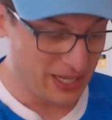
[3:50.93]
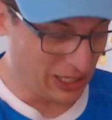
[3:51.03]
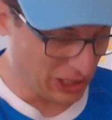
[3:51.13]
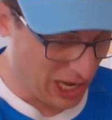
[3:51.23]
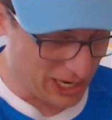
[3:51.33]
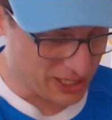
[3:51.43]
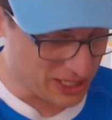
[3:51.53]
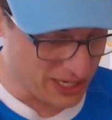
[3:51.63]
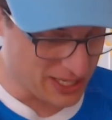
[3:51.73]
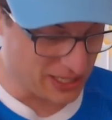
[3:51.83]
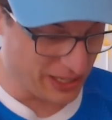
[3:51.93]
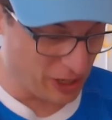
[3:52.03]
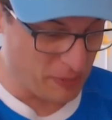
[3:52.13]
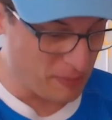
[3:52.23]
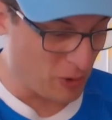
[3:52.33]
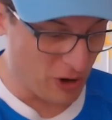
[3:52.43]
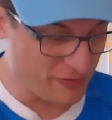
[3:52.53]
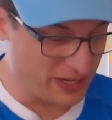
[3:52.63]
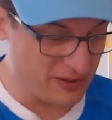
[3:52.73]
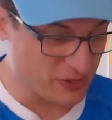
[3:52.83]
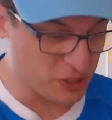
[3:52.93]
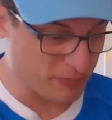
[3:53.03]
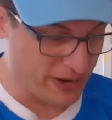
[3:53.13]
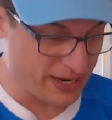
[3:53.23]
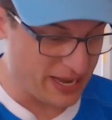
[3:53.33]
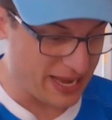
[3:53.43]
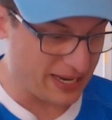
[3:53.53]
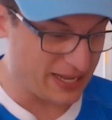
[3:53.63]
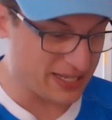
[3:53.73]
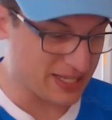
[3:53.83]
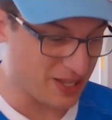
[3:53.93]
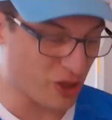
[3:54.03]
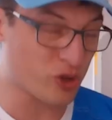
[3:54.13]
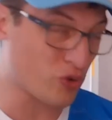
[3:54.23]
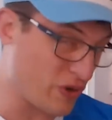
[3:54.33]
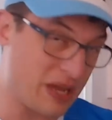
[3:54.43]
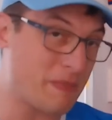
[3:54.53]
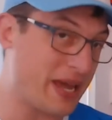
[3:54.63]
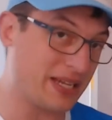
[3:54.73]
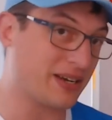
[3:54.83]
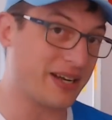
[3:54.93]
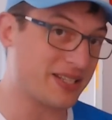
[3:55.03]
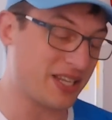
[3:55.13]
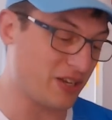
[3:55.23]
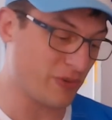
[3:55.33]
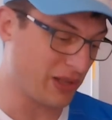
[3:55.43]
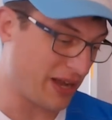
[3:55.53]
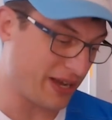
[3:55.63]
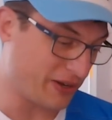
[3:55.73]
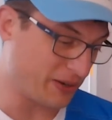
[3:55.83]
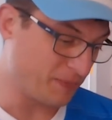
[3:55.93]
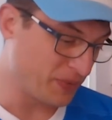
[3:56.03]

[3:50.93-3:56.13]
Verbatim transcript: Locks is a little bit more of an even spread, and there's three main guys that you rely on.